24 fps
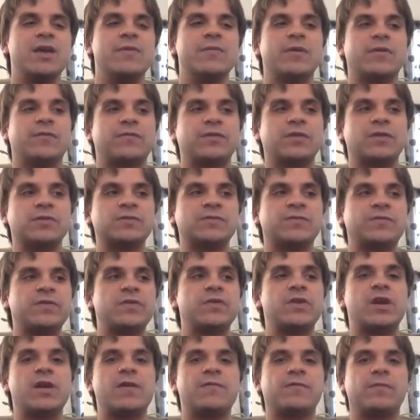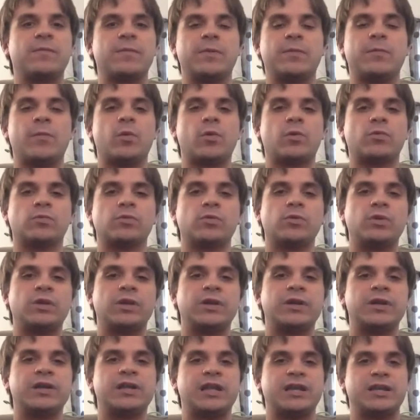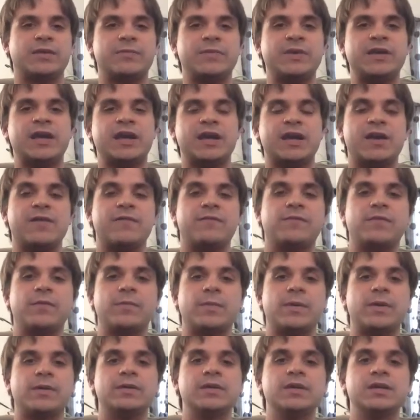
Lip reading: But for those of you who come from a more rural area like me, I come from